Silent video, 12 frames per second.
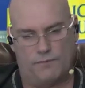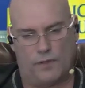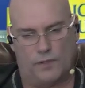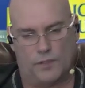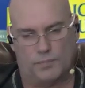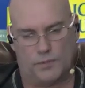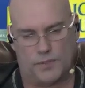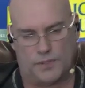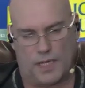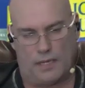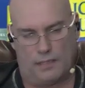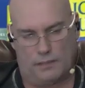vulnerable
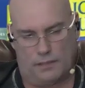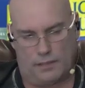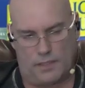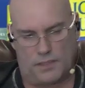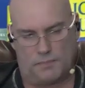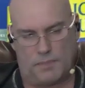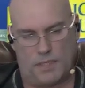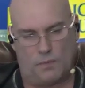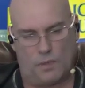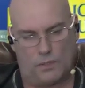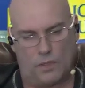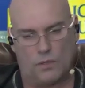state, as Samina
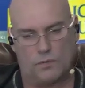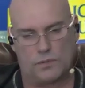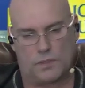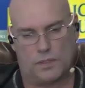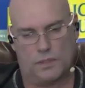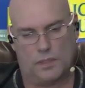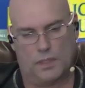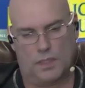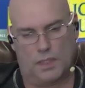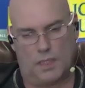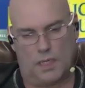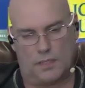well knows,
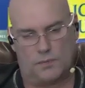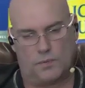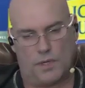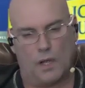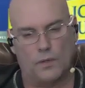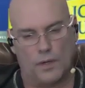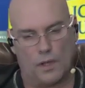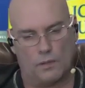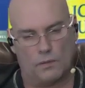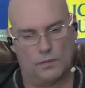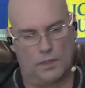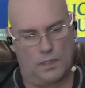as we all
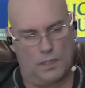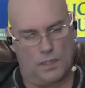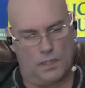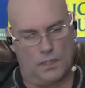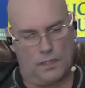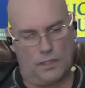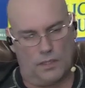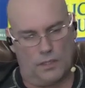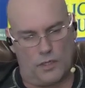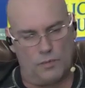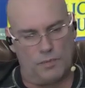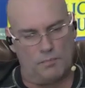know.
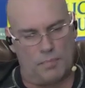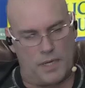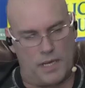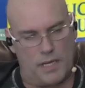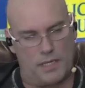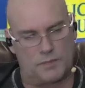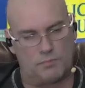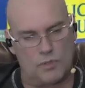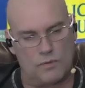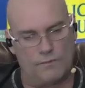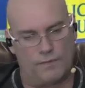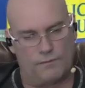Human beings
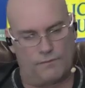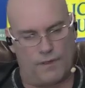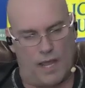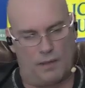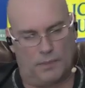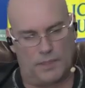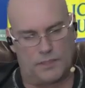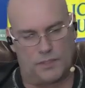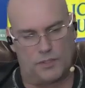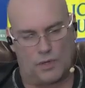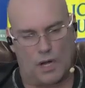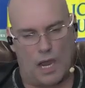move in families
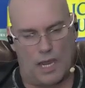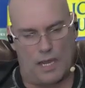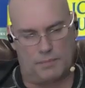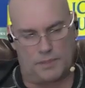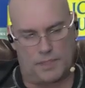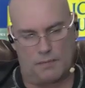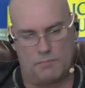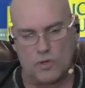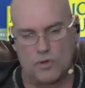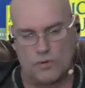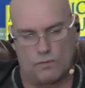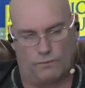and tribes. They
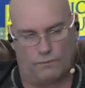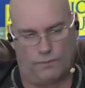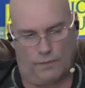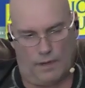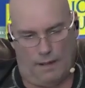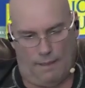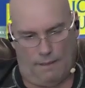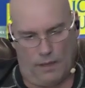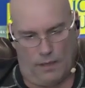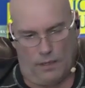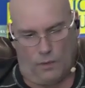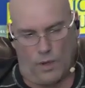move.
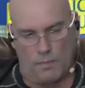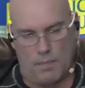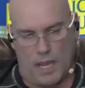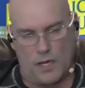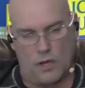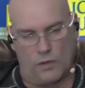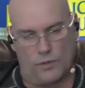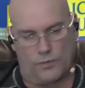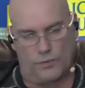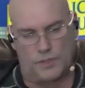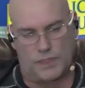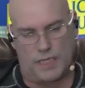We may go
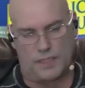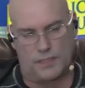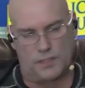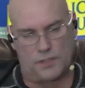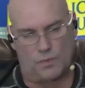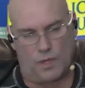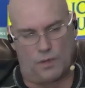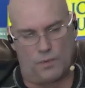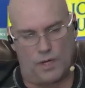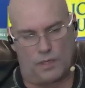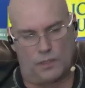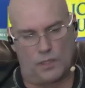through seasons where
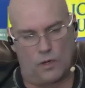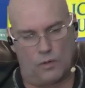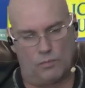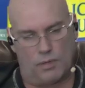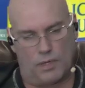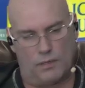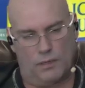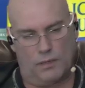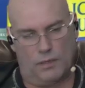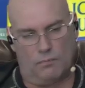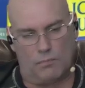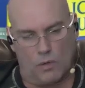we are alone, but
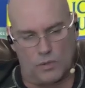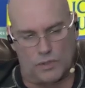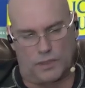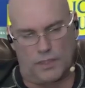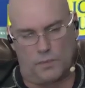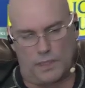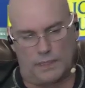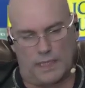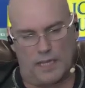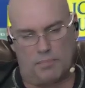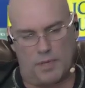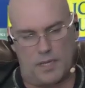mostly we
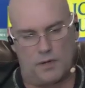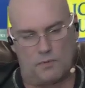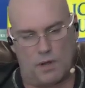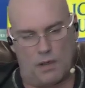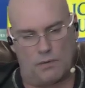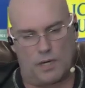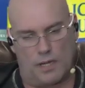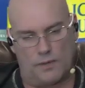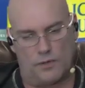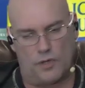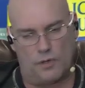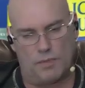like being around
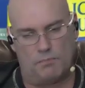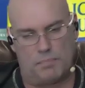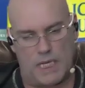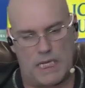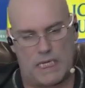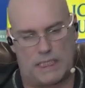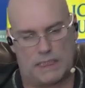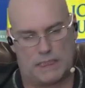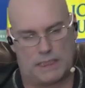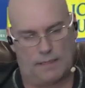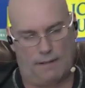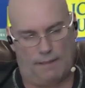other human beings.